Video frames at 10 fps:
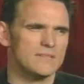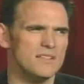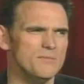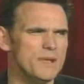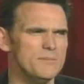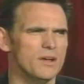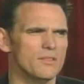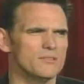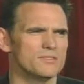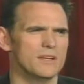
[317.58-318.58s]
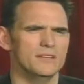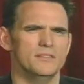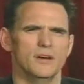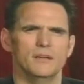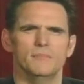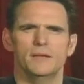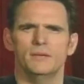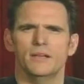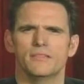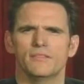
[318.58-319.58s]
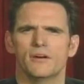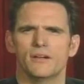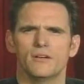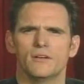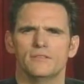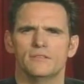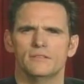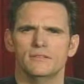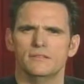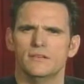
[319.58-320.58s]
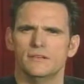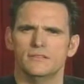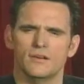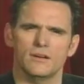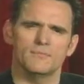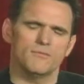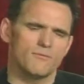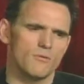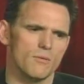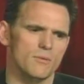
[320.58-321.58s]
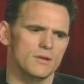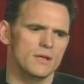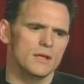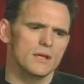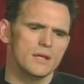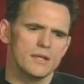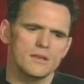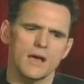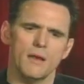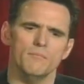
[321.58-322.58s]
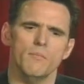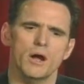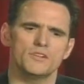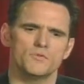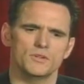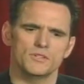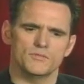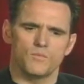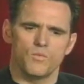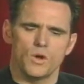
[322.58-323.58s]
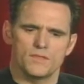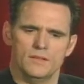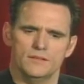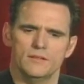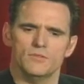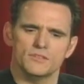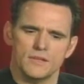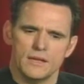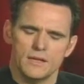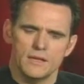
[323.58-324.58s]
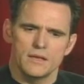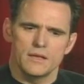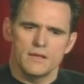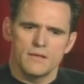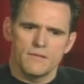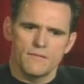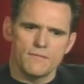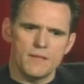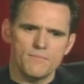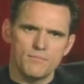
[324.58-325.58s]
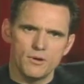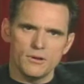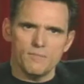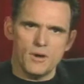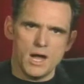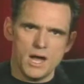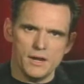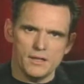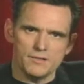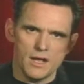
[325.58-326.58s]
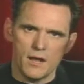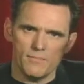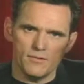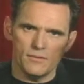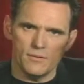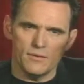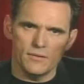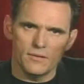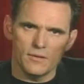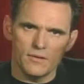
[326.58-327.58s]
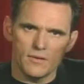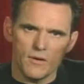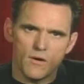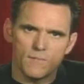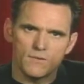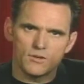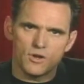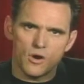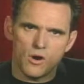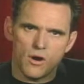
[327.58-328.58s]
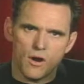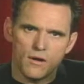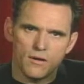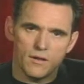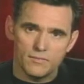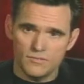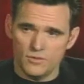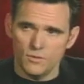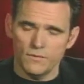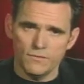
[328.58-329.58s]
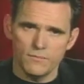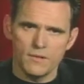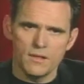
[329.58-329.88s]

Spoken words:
there may be others that had done it. Maybe I thought I heard that they had done it before, but not much. Which is what they did was they put a pod on top of the armored car, on two of them,